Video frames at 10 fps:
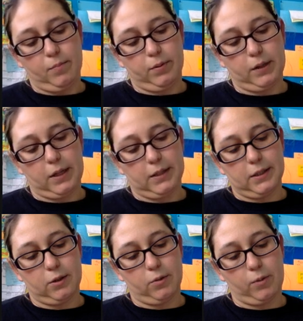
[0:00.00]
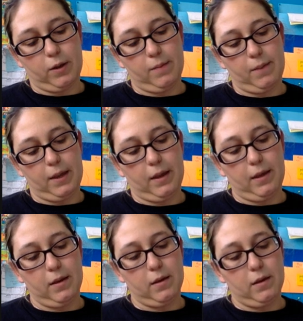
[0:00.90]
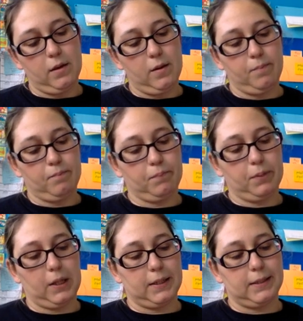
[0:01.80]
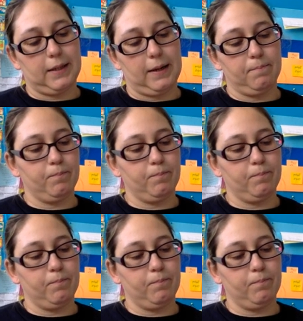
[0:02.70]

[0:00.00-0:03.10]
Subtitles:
plus 3b plus c.